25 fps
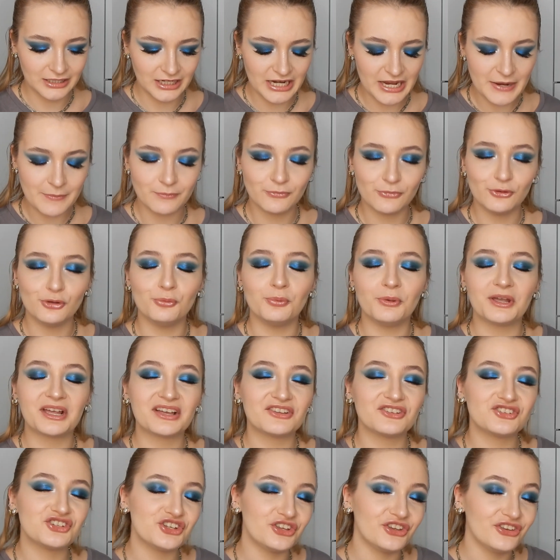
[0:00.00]
in blue
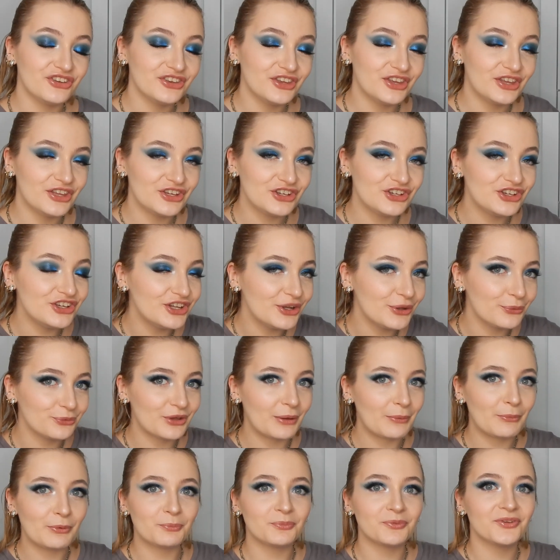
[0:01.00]
because she knows
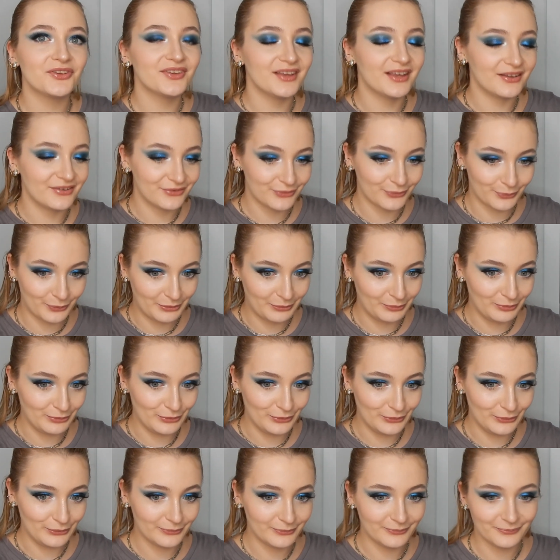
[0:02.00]
I'm obsessed with
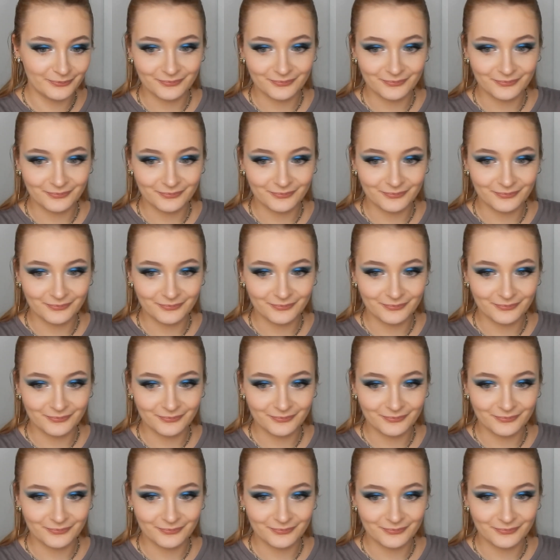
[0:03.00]
blue.